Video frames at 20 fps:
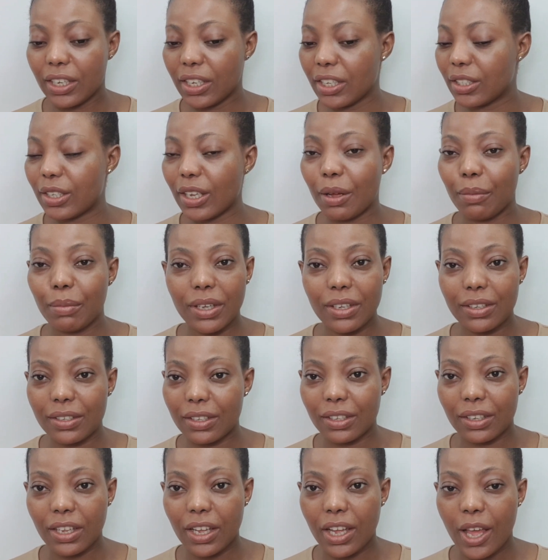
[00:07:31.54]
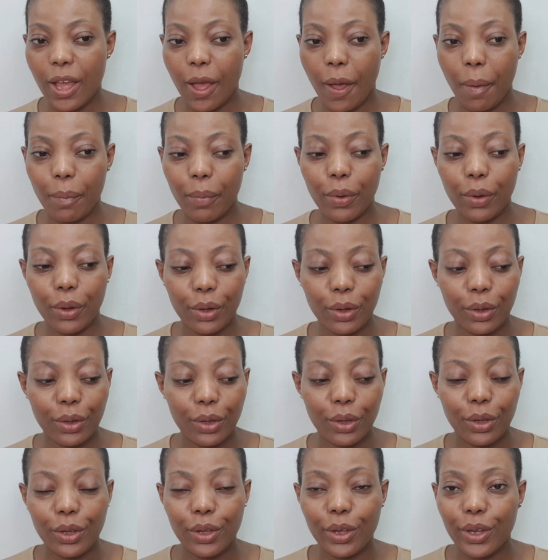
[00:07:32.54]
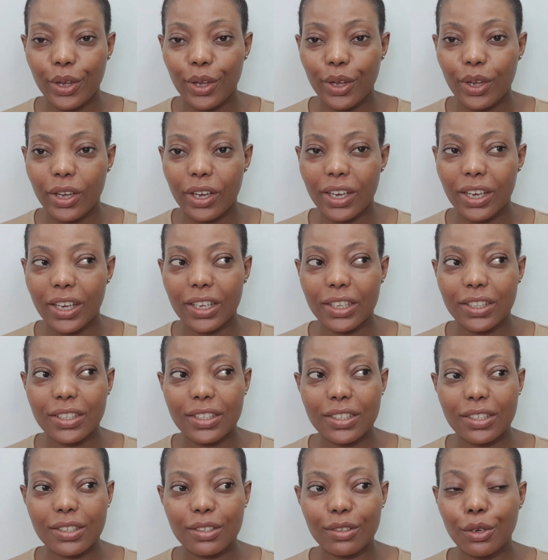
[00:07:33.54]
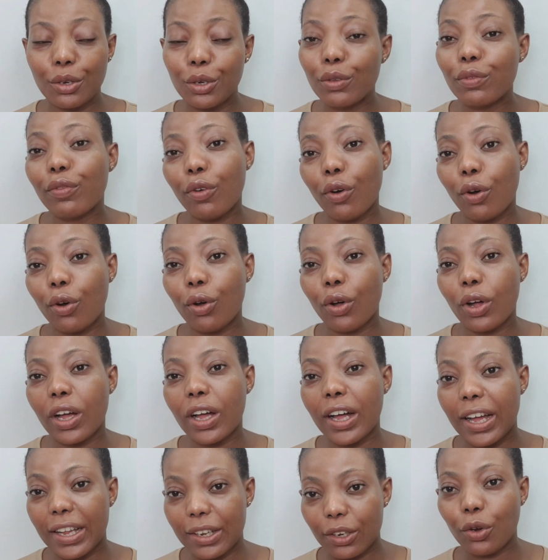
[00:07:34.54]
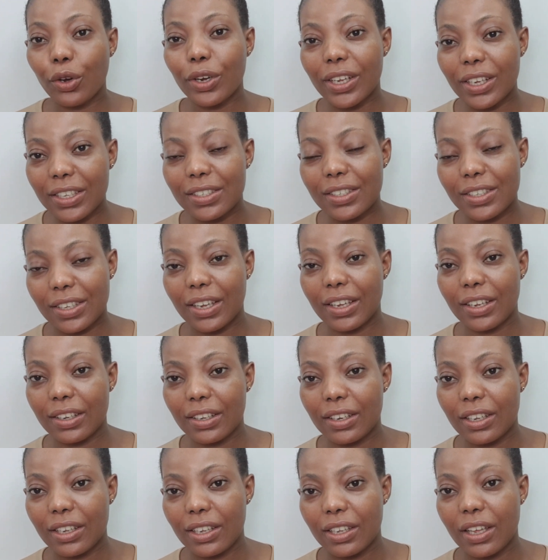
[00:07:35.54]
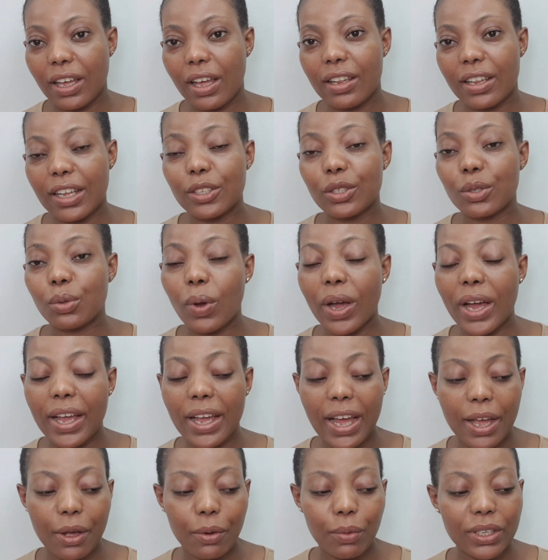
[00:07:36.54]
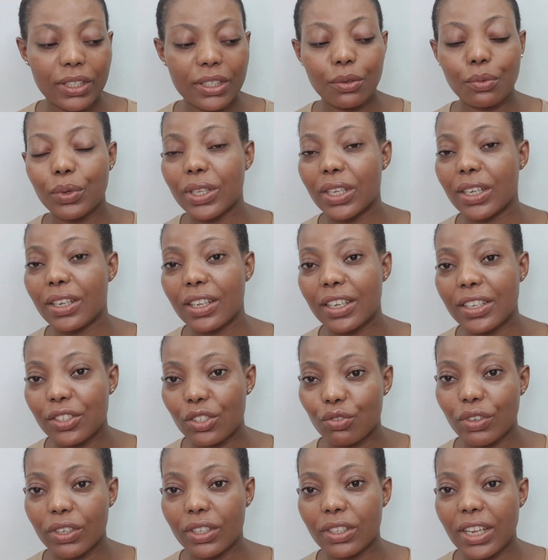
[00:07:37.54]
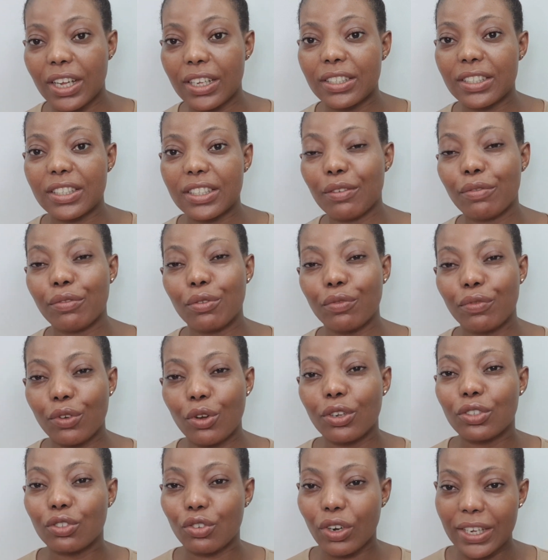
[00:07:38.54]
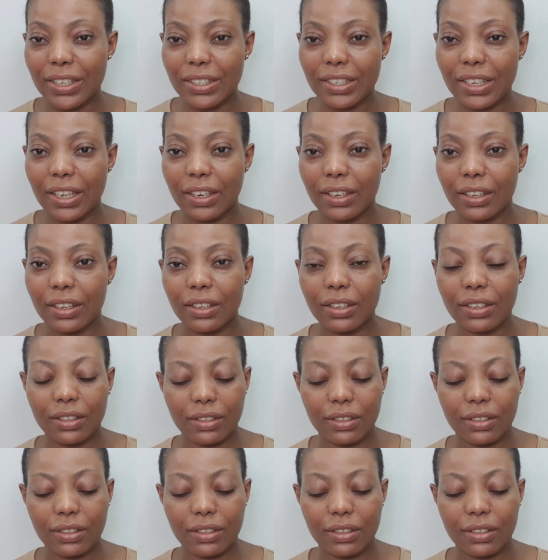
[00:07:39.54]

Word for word: It's amazing. But it's good for an oily skin. That's why I went in with the glycerin. That's if you've got dry skin.